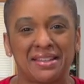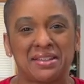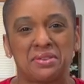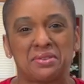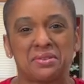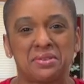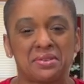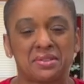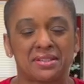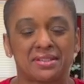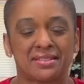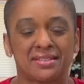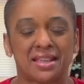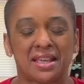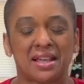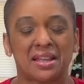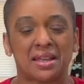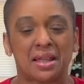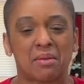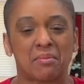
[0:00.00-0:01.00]
you can
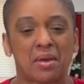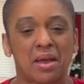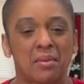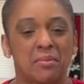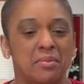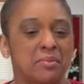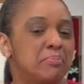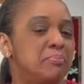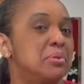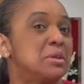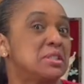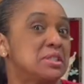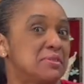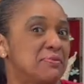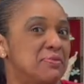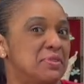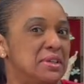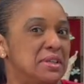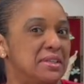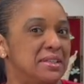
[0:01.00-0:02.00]
tell I'm
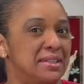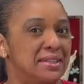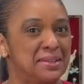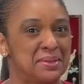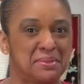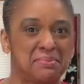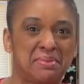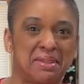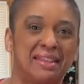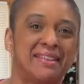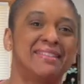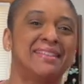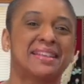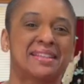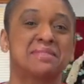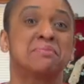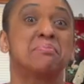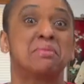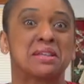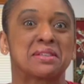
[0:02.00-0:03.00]
pussyfooting a little bit. That's
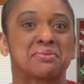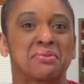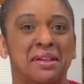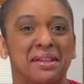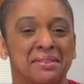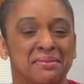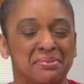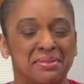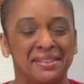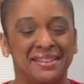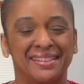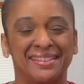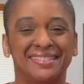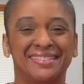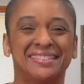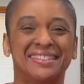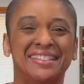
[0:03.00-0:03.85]
the best way to put it.